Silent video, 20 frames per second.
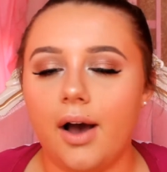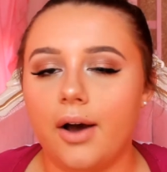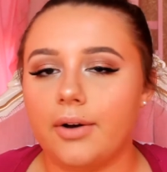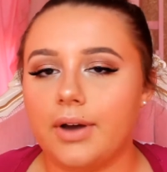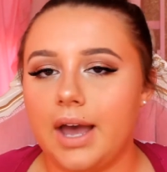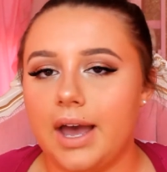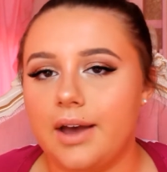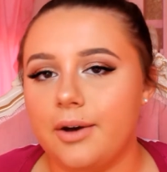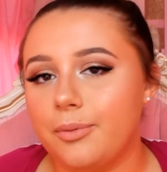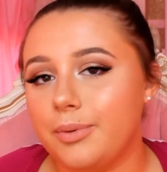
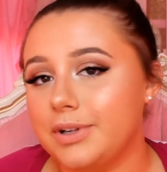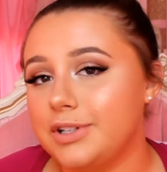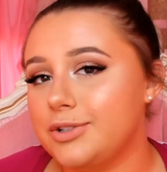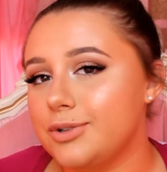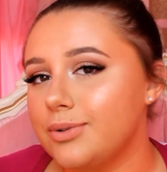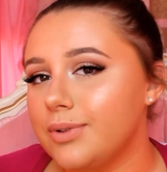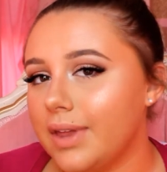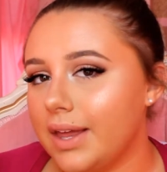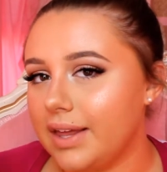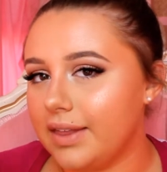Okay, we
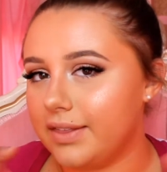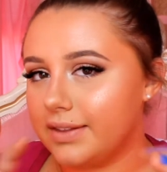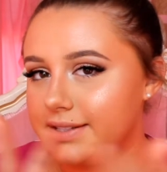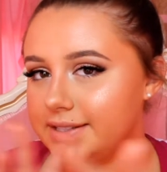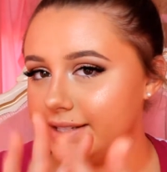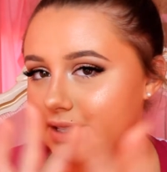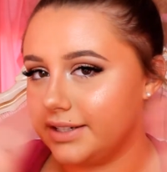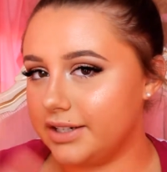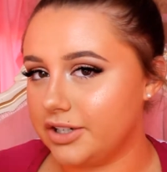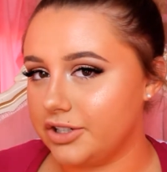do like
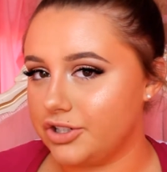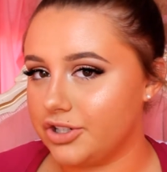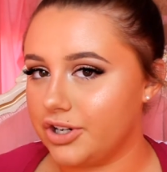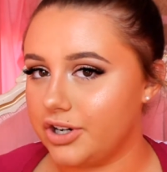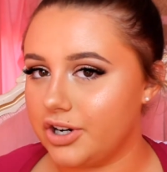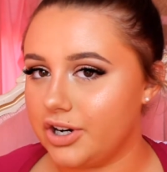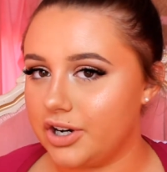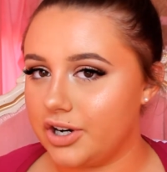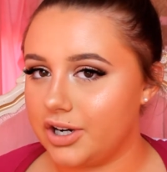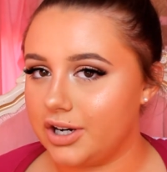
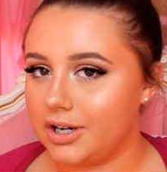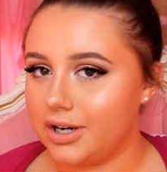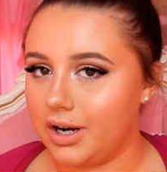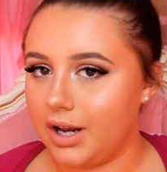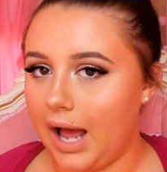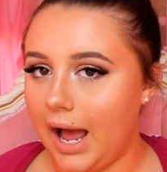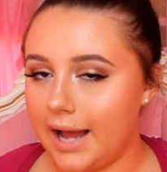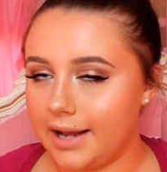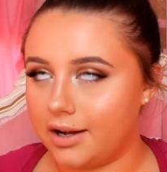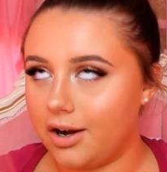
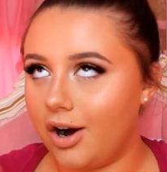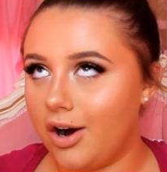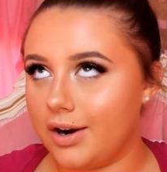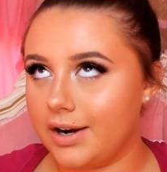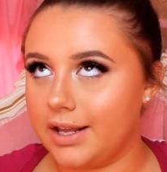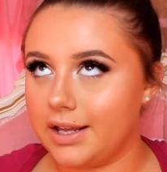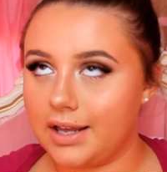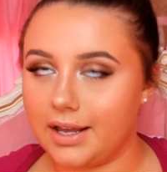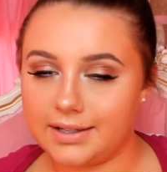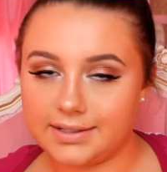signature
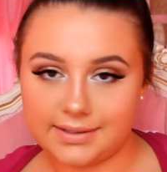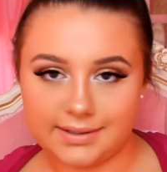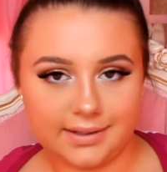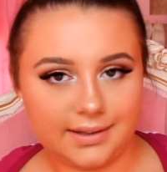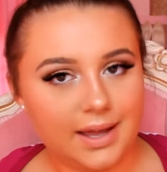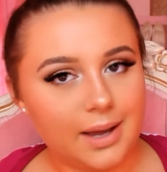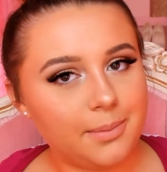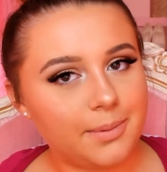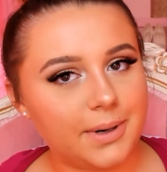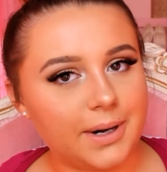iconic
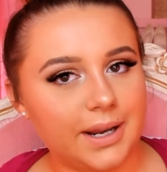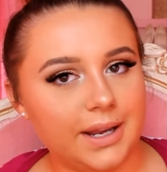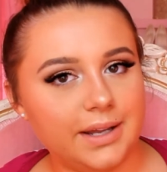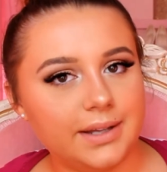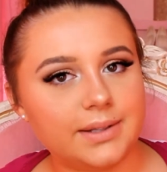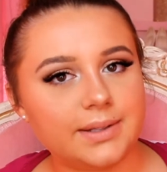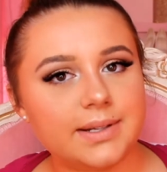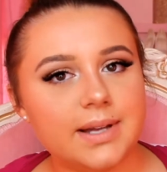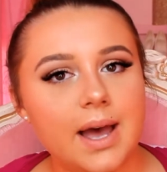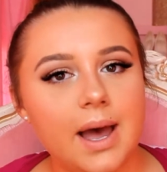
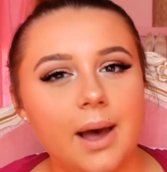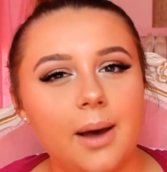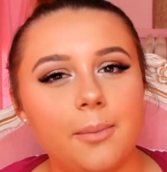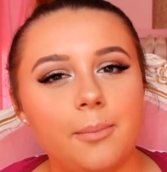celebrities,